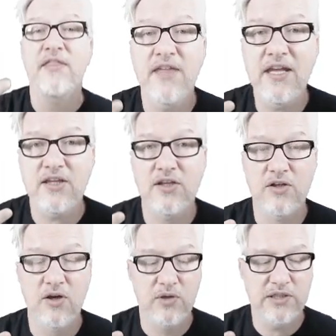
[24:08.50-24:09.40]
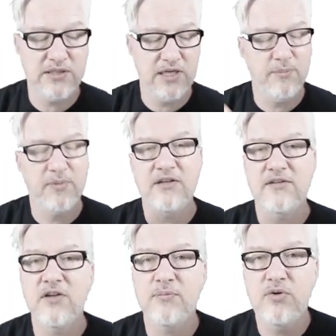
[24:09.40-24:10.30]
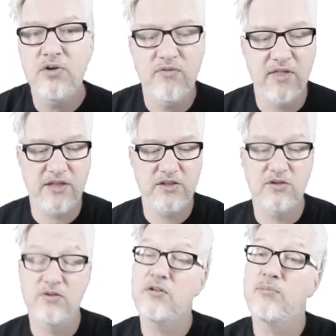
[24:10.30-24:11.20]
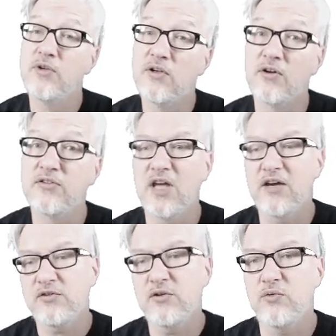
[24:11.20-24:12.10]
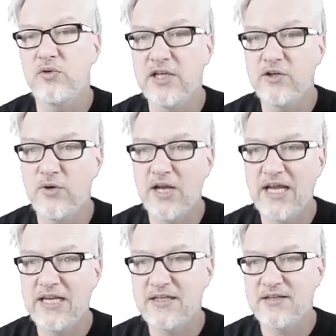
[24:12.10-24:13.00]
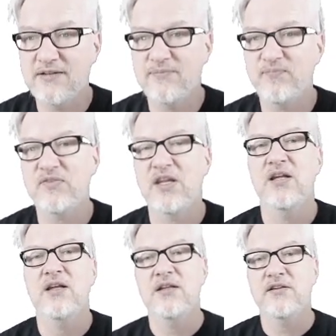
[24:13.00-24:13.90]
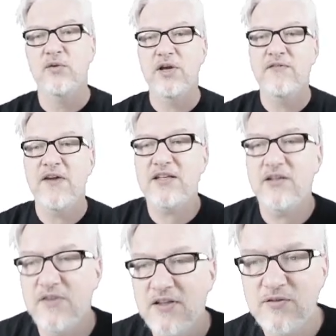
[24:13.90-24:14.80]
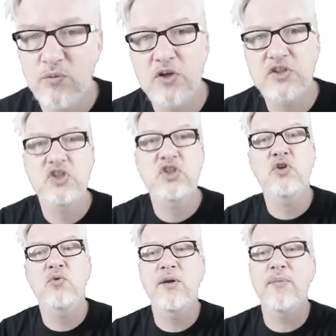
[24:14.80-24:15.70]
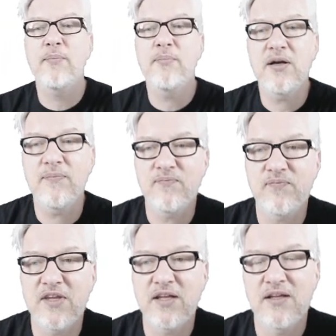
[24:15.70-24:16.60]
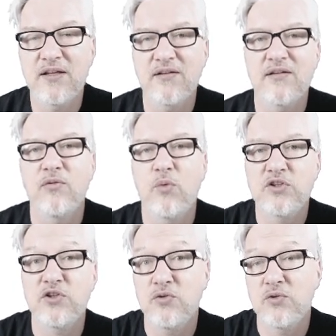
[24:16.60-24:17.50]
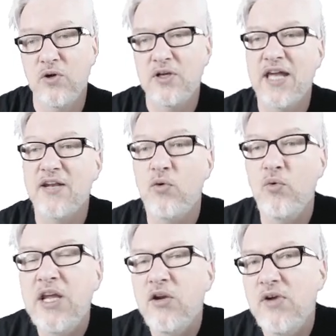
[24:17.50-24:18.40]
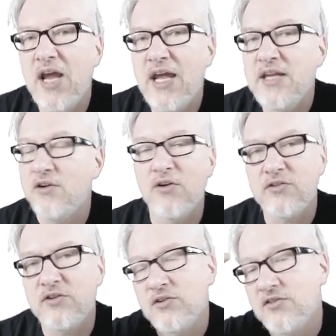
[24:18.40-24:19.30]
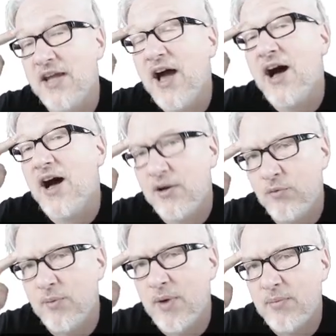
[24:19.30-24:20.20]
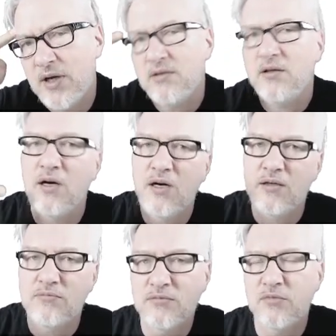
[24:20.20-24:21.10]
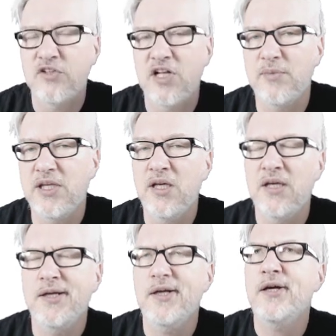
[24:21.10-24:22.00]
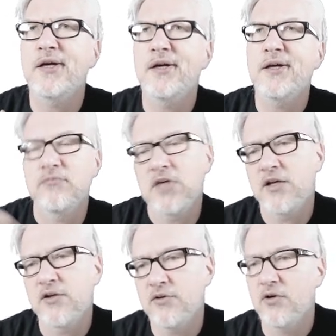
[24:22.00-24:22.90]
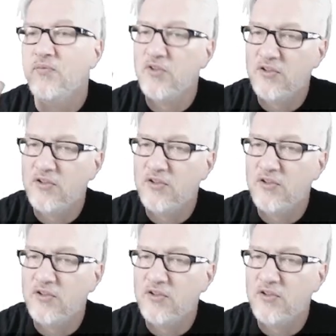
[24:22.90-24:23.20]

you know it, but it's not proven that you know it because you have to recreate it. So effective is what you remember, what you can recreate, not you say, ah, I remember, ah, tell me, I don't know. So